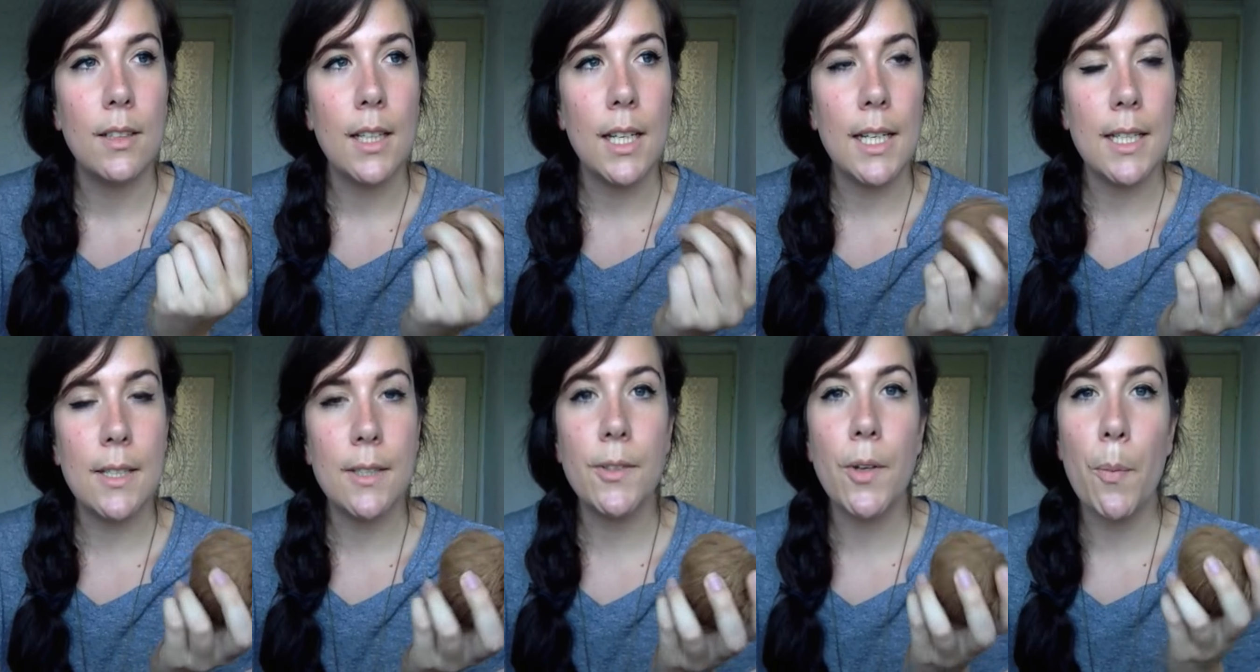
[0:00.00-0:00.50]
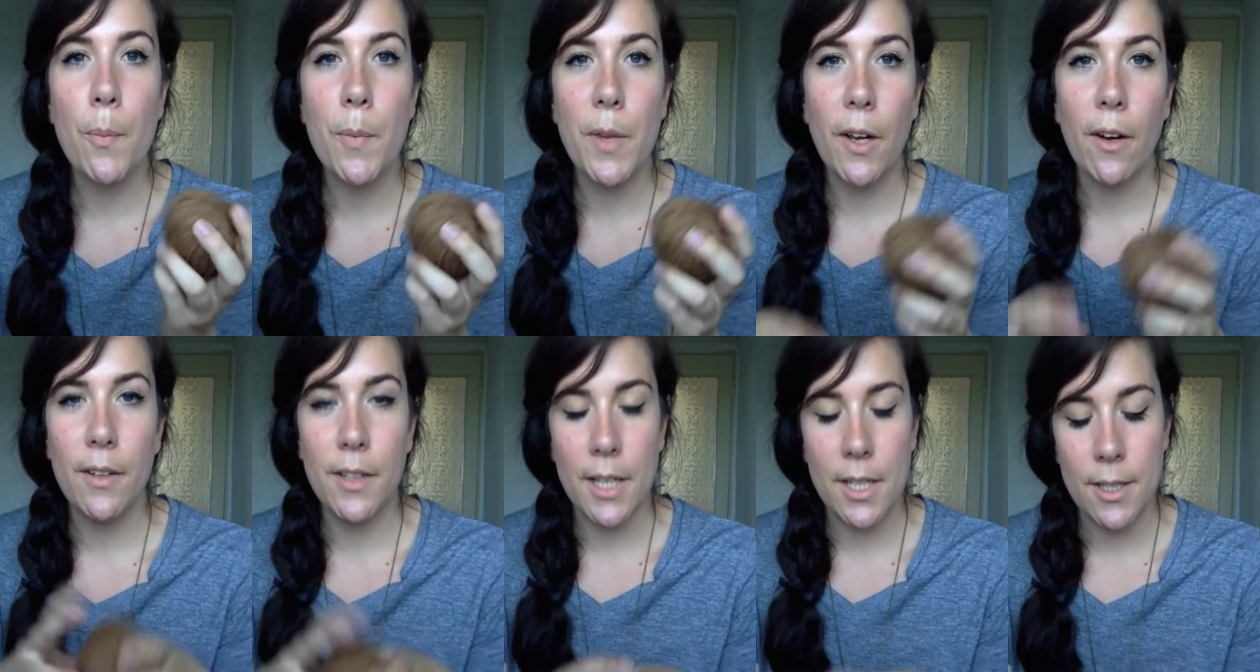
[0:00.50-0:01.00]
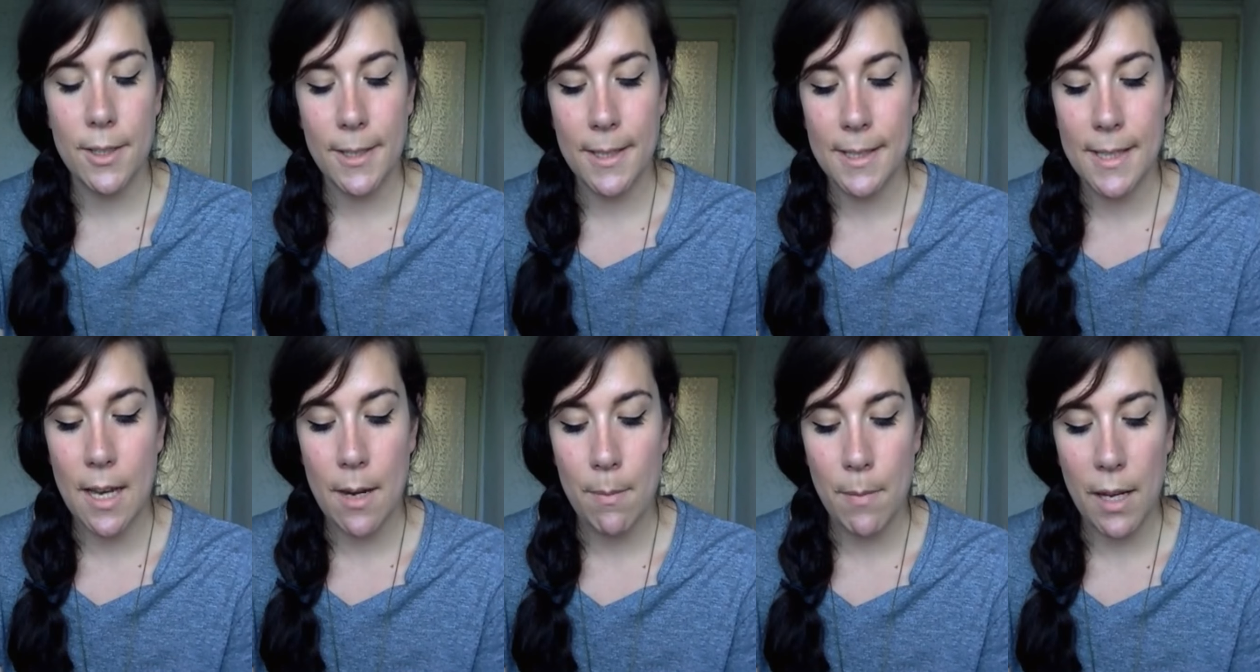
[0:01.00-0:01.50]
it's some yarn that she
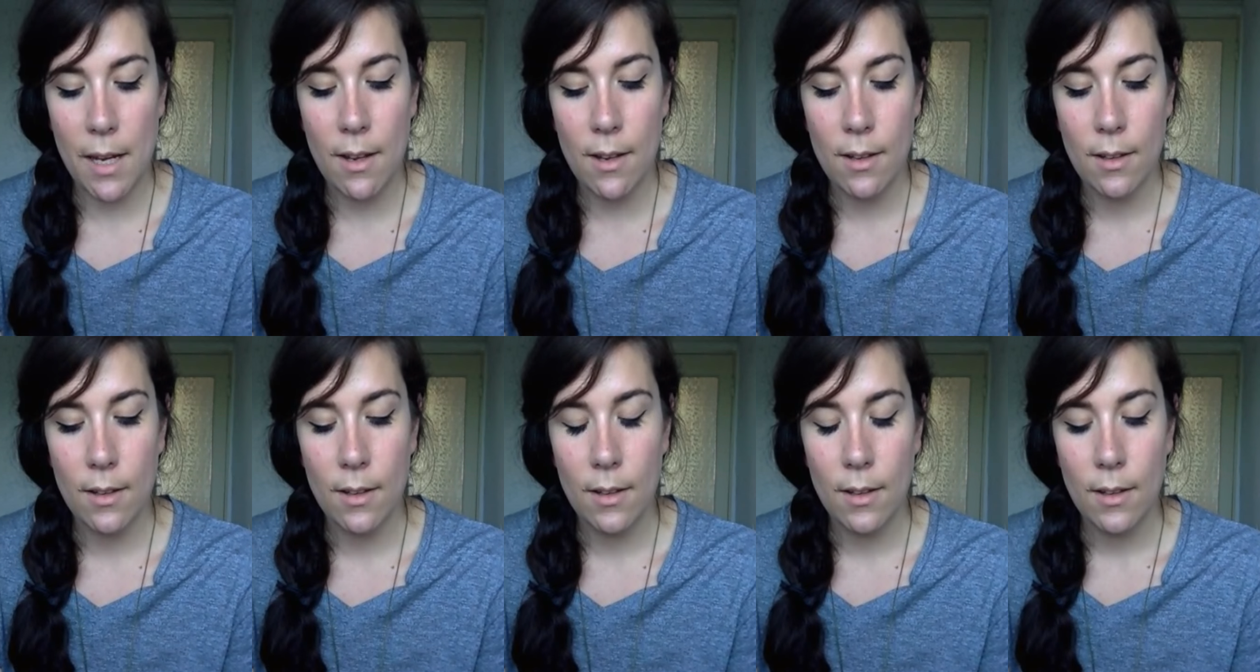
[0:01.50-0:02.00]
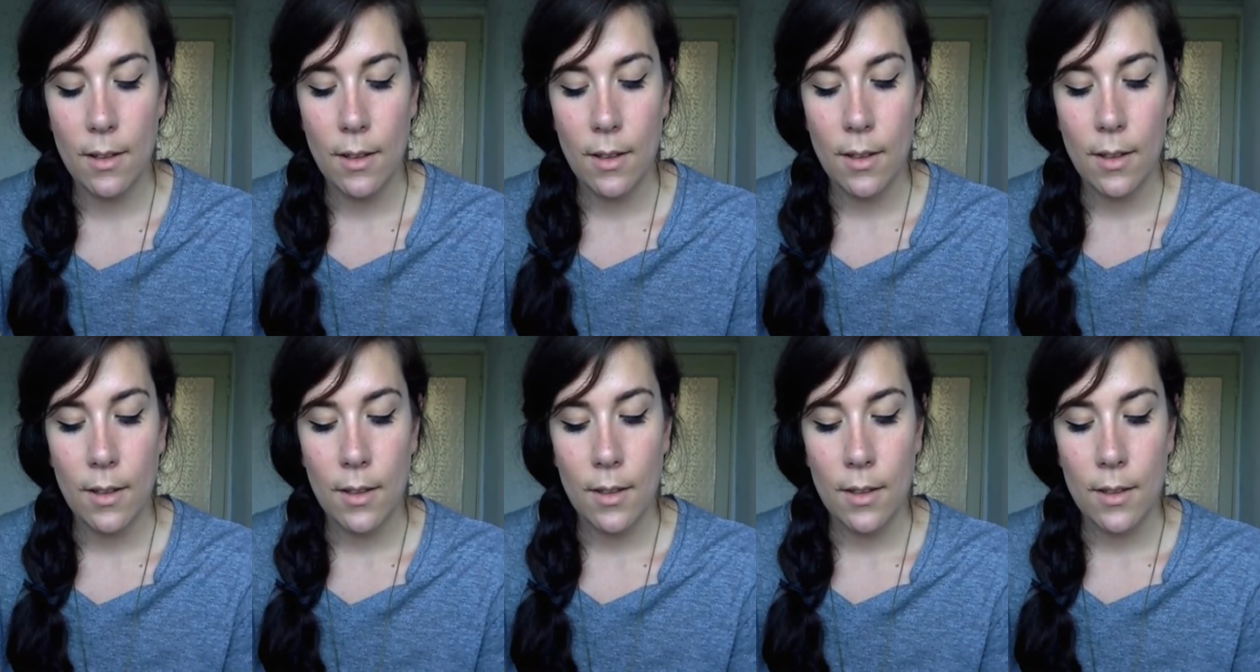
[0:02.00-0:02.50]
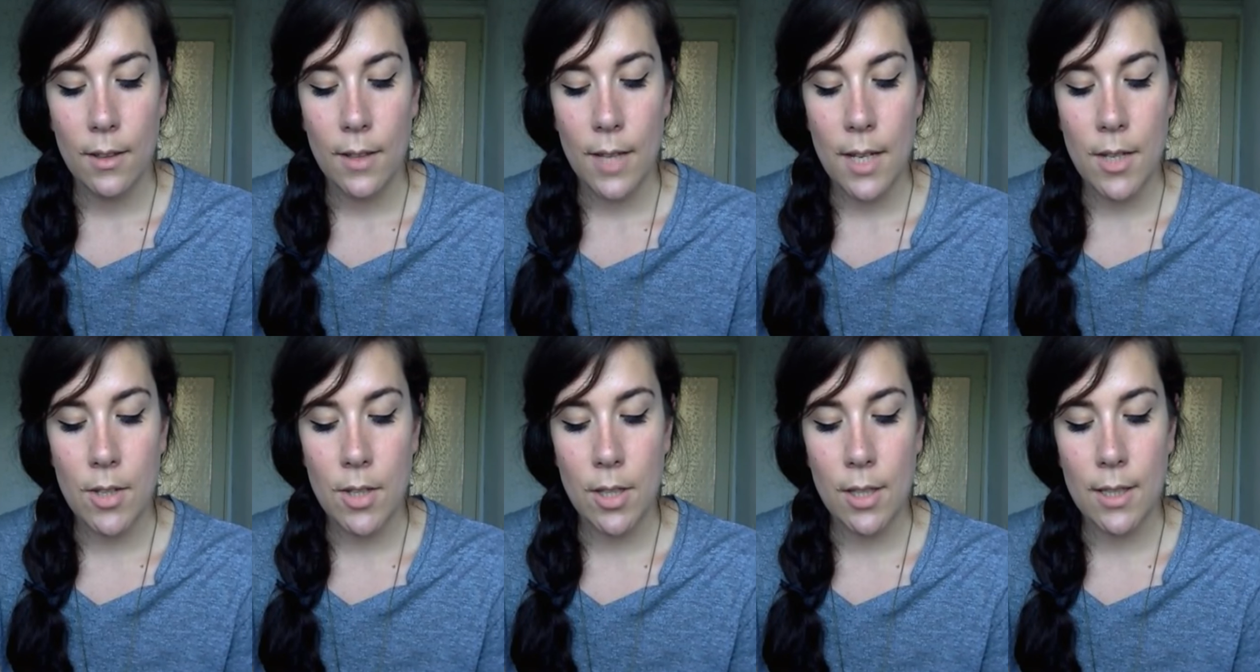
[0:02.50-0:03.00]
sent me,
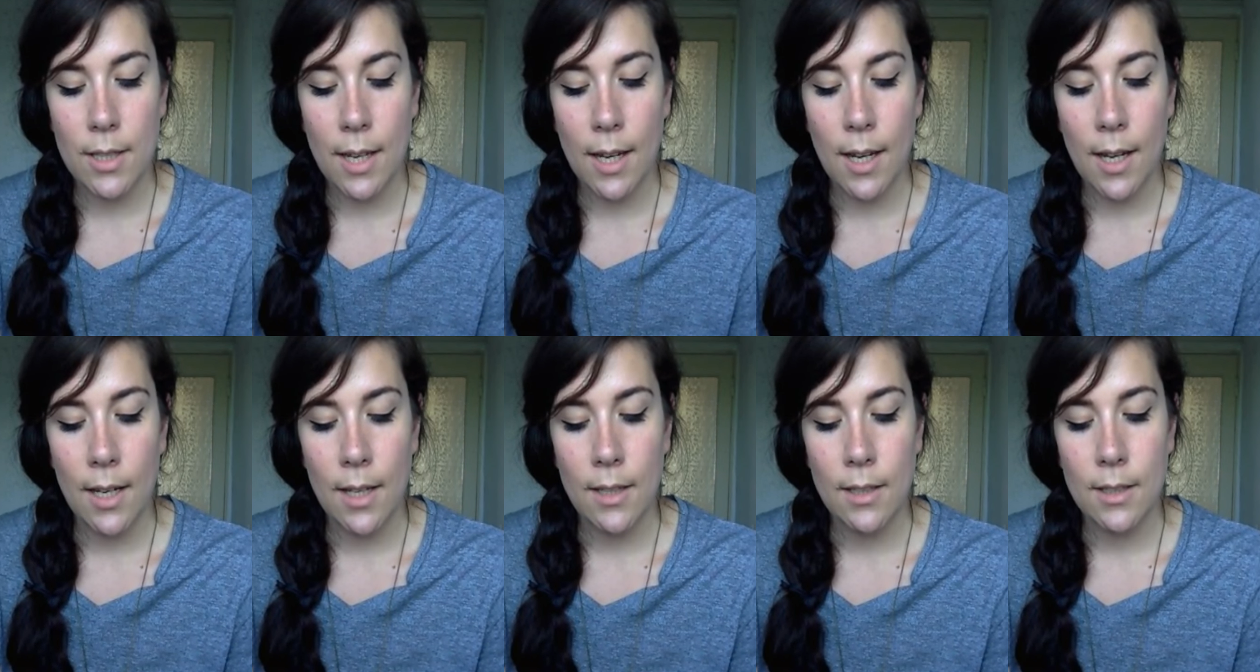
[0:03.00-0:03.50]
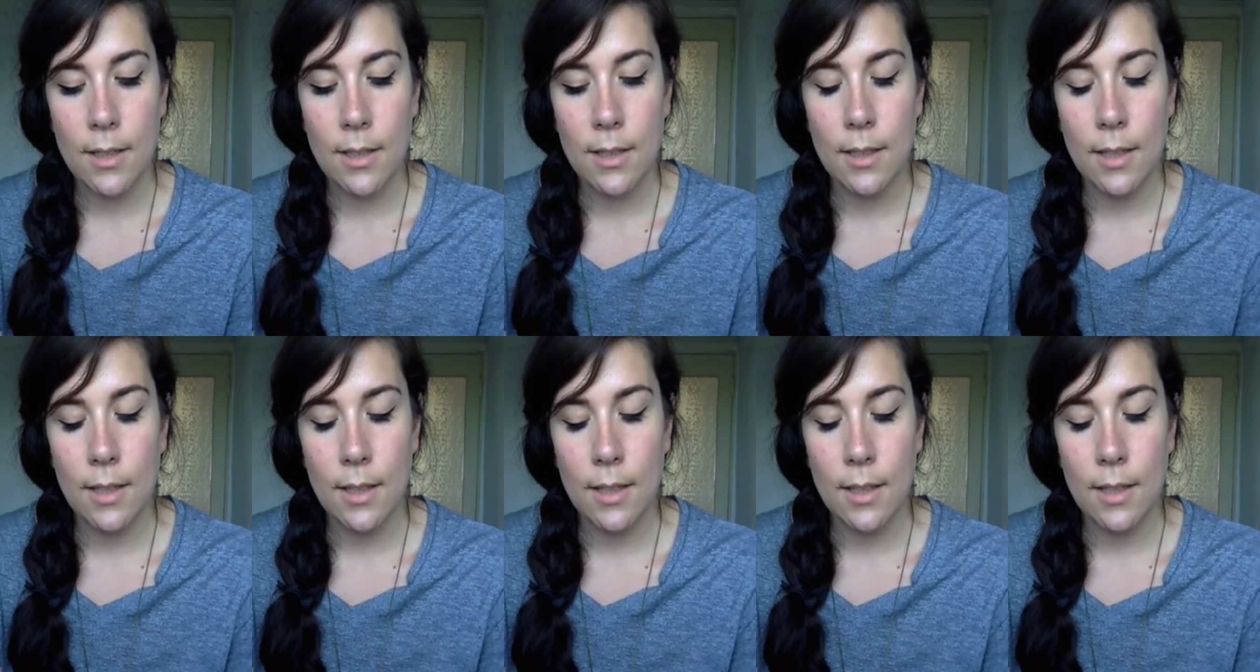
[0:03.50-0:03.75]
that she dyed